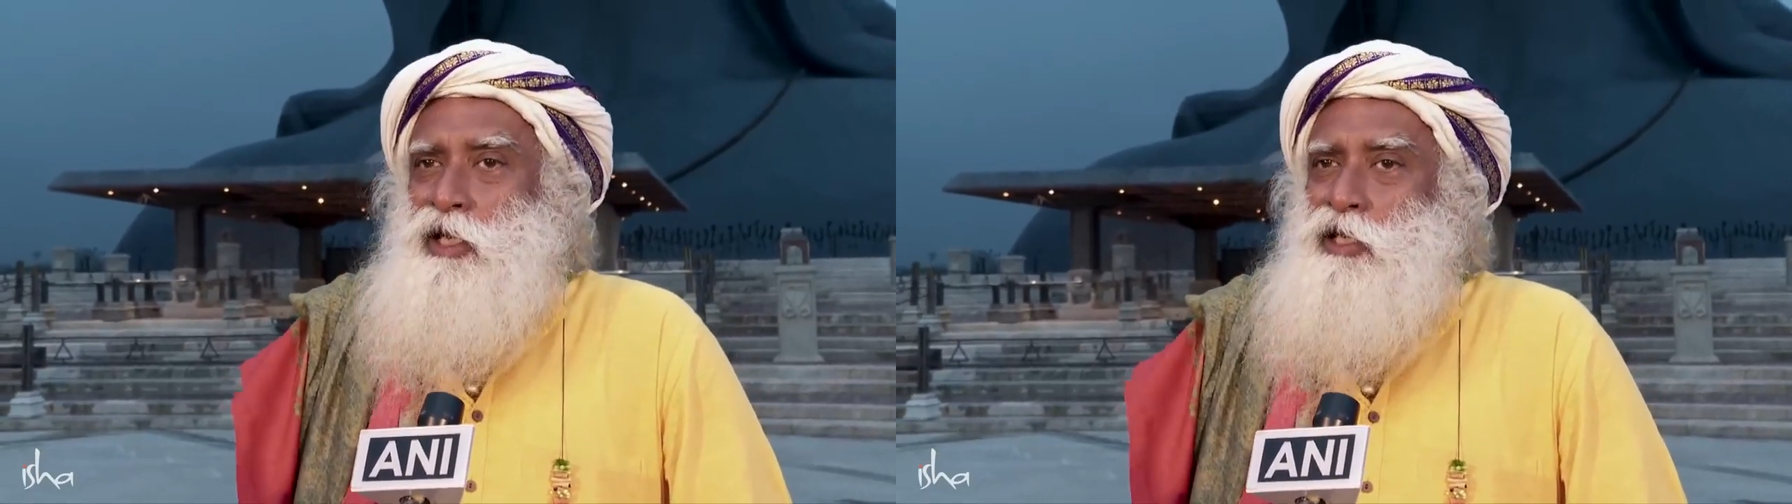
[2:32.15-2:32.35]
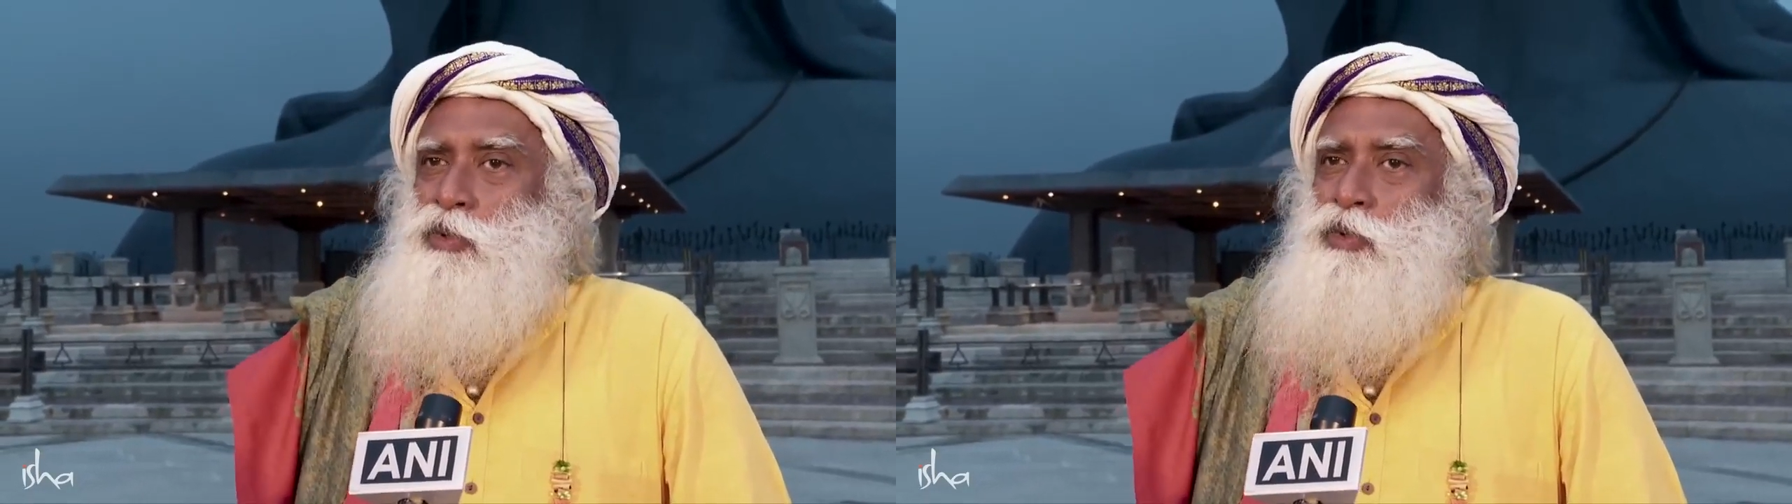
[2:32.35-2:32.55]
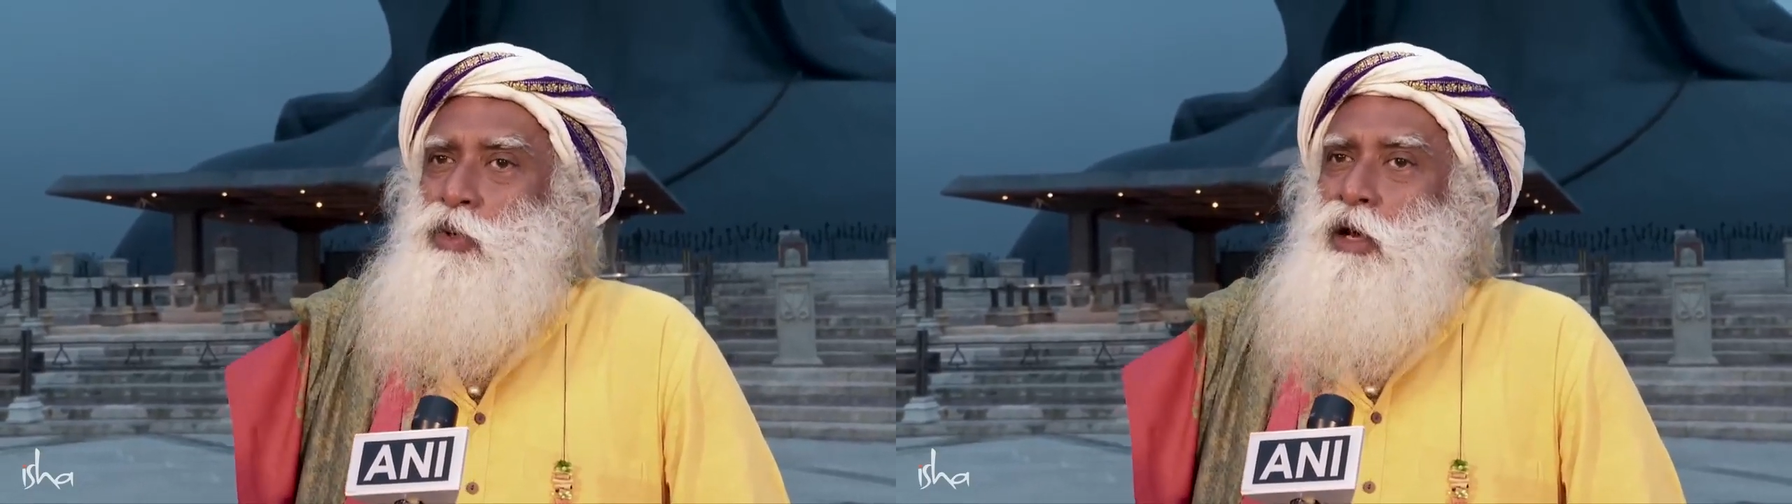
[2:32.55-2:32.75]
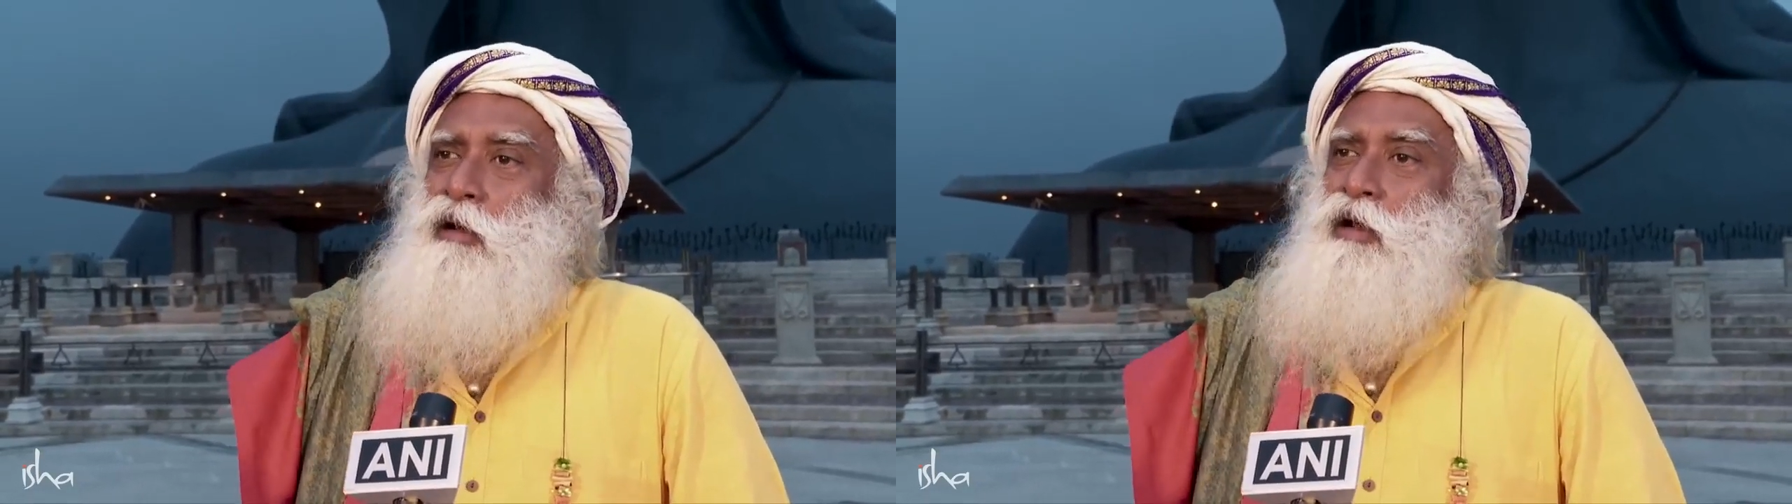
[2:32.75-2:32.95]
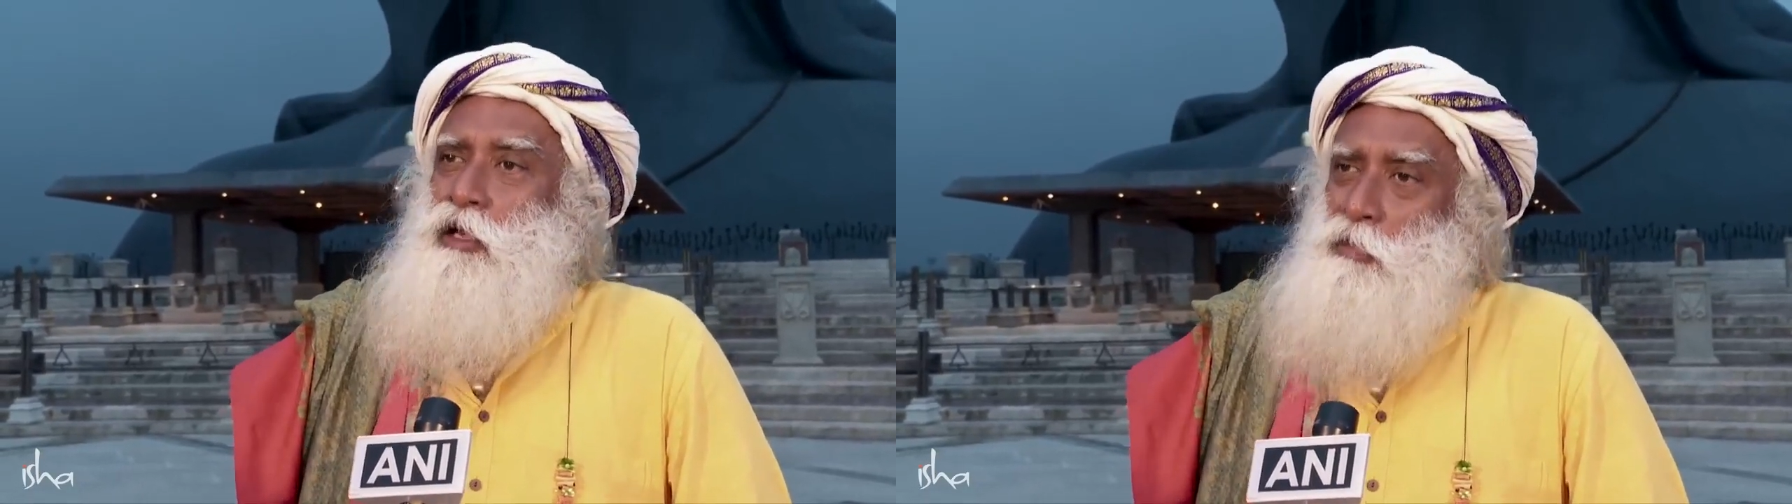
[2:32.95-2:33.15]
into a
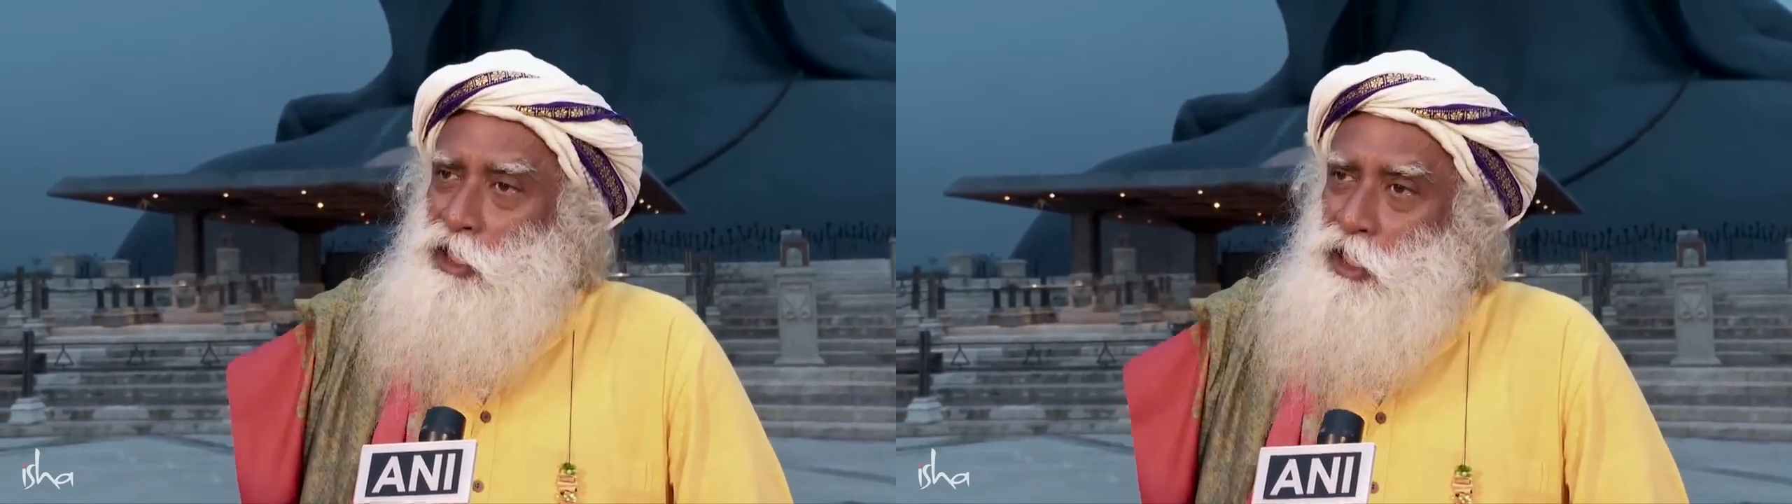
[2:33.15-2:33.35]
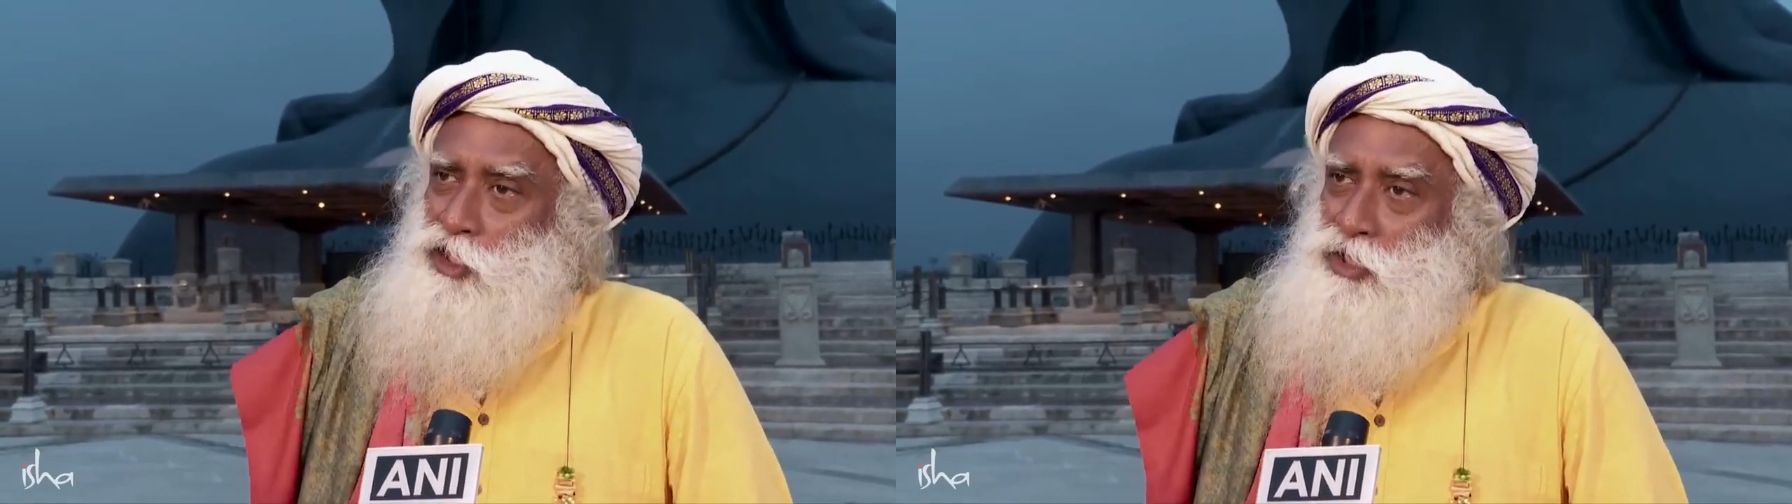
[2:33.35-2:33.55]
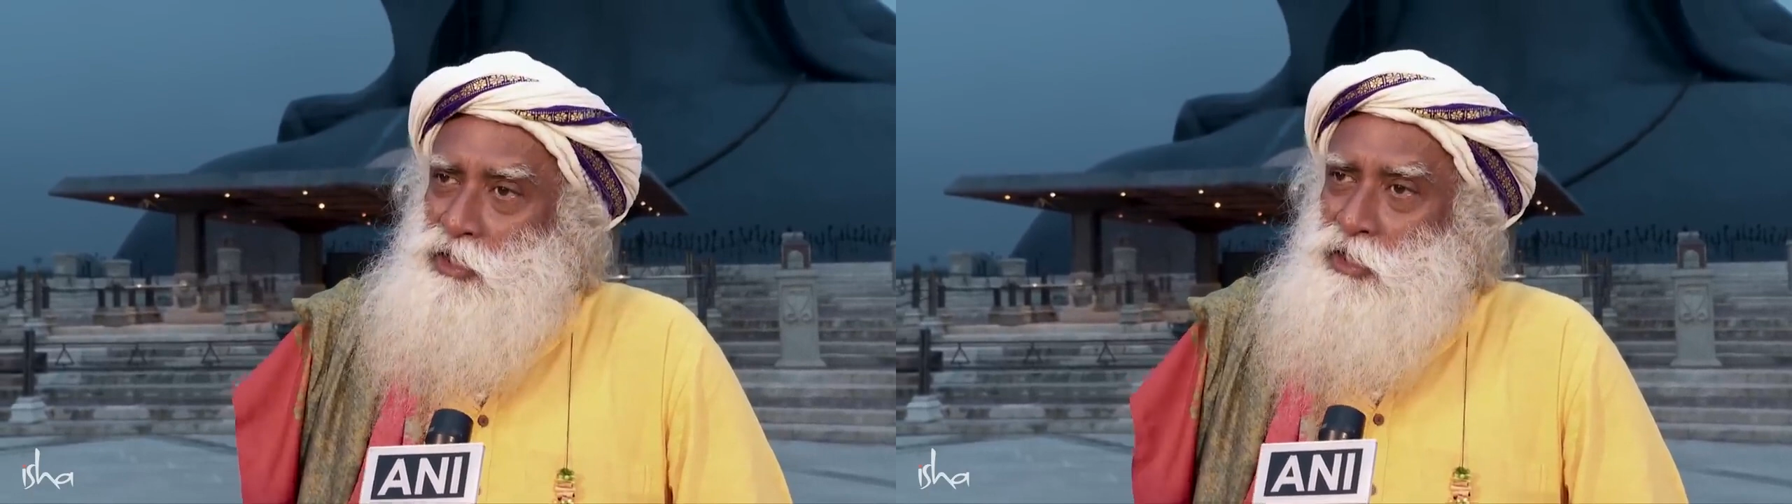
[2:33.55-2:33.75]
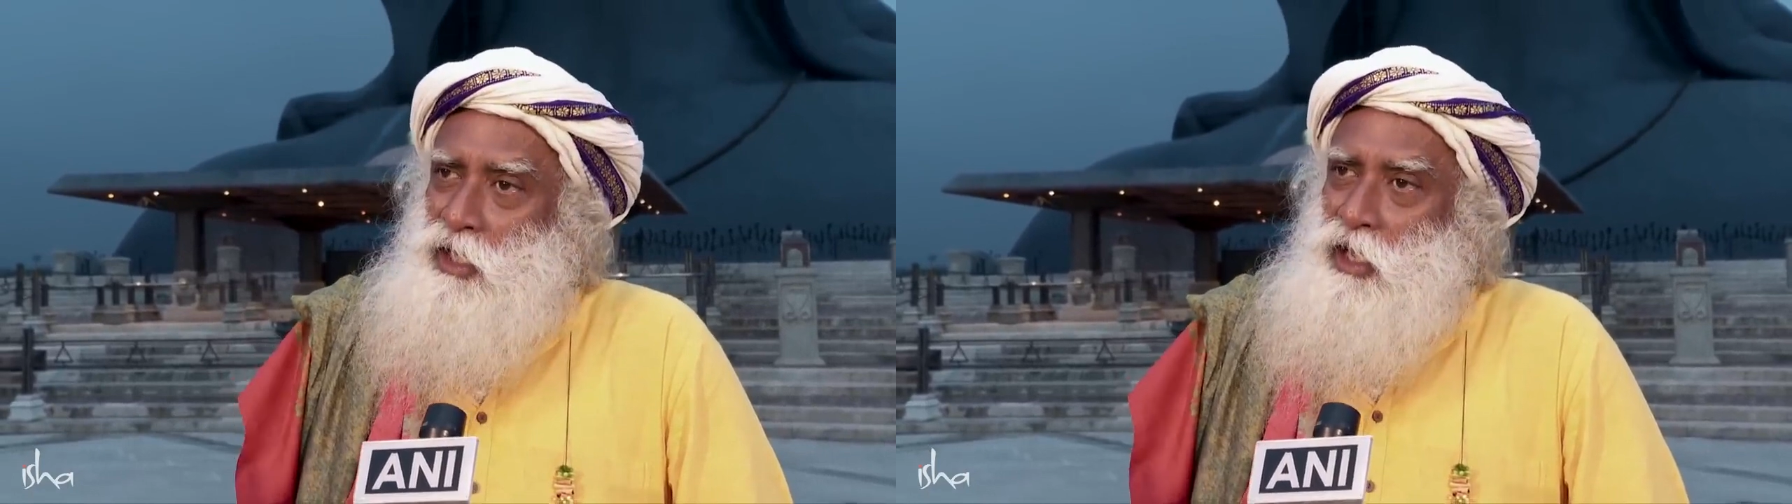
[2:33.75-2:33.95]
recommendation